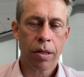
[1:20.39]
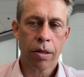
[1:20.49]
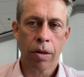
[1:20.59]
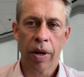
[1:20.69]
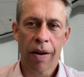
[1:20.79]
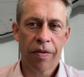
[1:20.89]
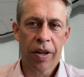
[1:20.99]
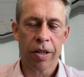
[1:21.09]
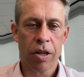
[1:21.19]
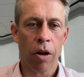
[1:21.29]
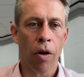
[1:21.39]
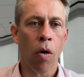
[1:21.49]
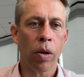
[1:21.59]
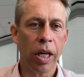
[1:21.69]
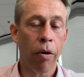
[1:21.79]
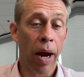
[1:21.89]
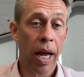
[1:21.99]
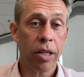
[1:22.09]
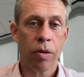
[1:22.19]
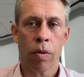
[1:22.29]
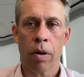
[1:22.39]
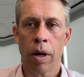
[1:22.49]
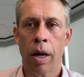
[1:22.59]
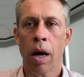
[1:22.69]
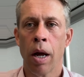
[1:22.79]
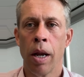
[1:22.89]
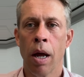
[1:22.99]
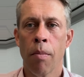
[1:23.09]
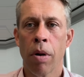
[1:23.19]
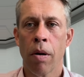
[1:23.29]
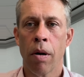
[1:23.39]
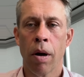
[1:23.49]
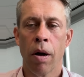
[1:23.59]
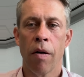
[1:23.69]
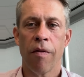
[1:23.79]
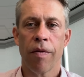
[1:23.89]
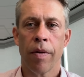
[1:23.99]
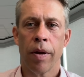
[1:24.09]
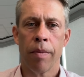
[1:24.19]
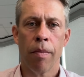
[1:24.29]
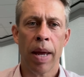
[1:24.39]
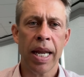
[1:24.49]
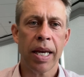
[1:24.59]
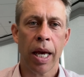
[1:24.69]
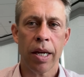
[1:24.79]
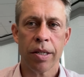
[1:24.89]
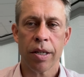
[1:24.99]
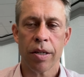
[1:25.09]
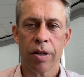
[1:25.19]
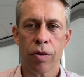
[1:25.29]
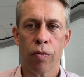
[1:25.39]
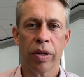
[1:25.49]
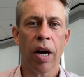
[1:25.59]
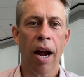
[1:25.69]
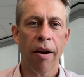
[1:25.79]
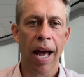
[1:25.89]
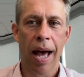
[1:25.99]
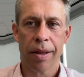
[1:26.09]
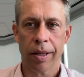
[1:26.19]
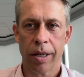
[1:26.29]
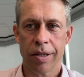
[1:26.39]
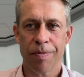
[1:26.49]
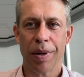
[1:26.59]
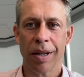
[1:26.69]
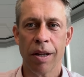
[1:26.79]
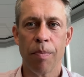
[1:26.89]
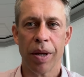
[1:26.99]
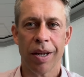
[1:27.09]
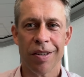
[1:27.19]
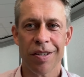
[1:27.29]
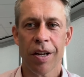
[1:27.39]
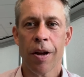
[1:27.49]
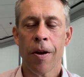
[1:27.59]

So we have things called OLY grants, where a, a number of, in many cases, retired athletes, but Olympians